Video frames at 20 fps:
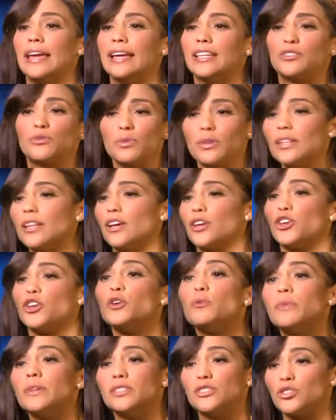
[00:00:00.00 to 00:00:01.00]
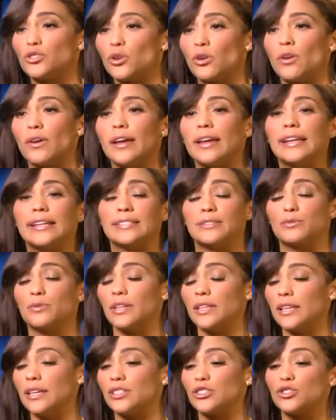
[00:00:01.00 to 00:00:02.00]
It's really a human story, and it's
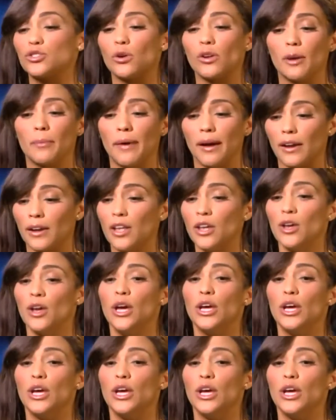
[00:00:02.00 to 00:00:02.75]
really a story about